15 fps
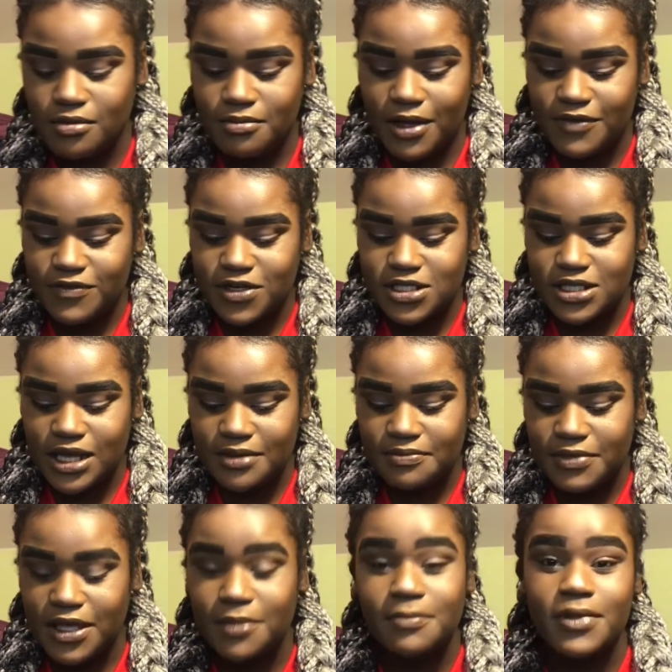my first time
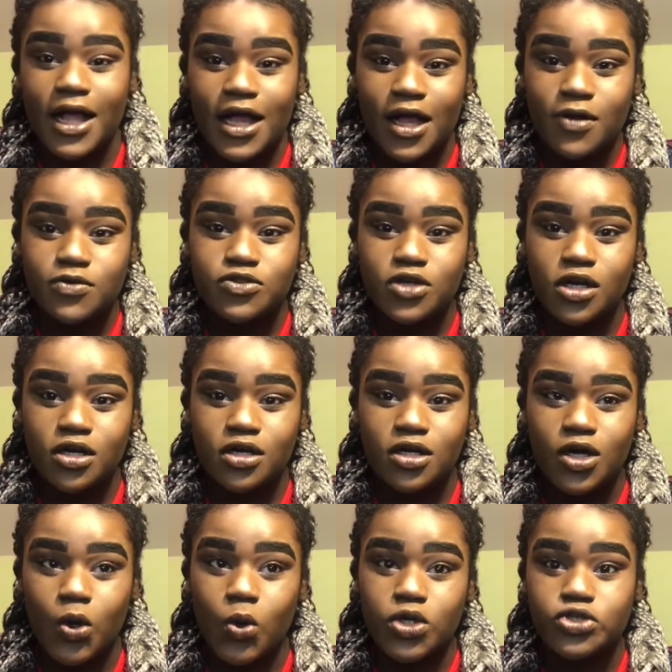being blackout drunk,
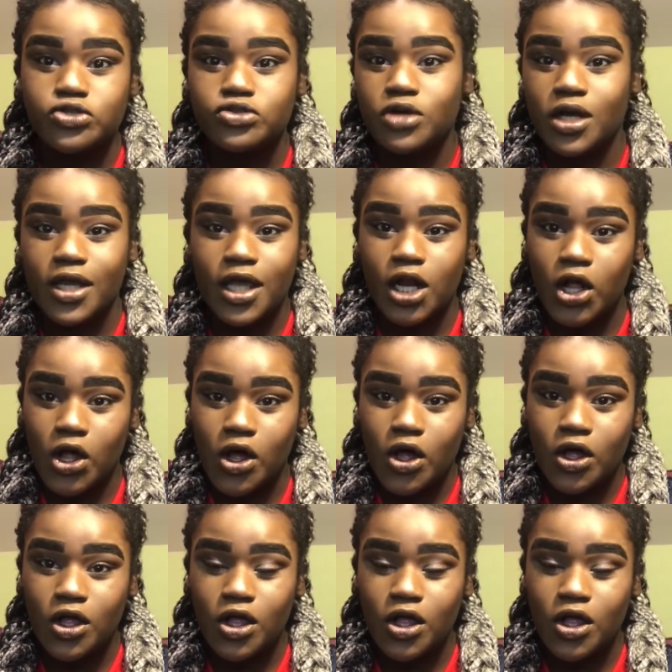or drunk at all.